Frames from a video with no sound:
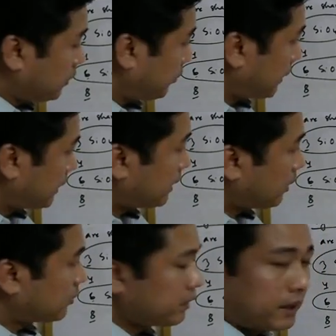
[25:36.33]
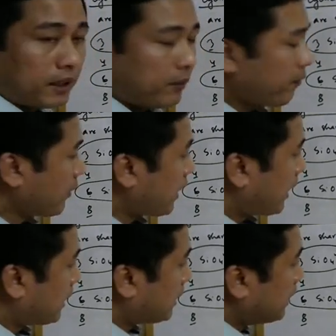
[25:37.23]
present over here,
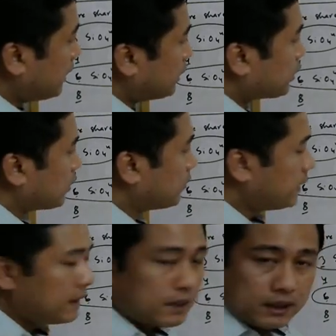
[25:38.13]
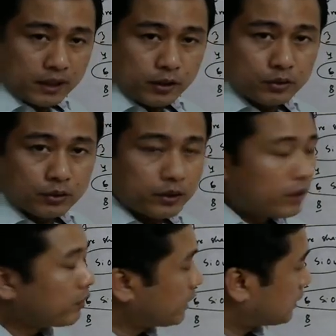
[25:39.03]
and each of these SiO4
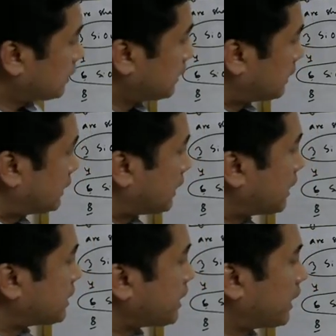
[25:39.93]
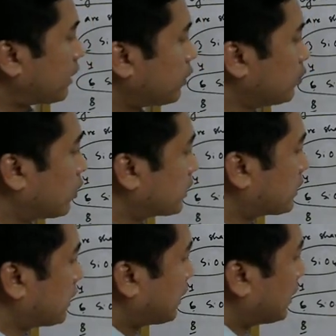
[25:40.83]
units essentially share two
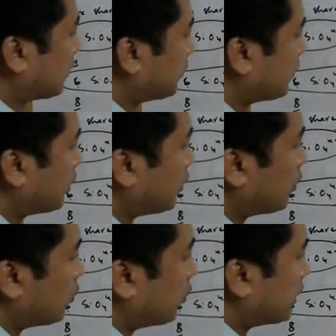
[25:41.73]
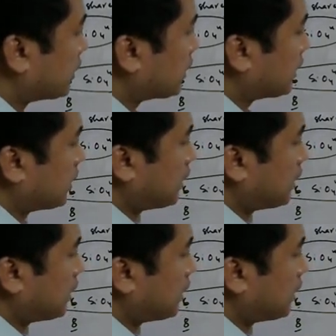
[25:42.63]
oxygen atom with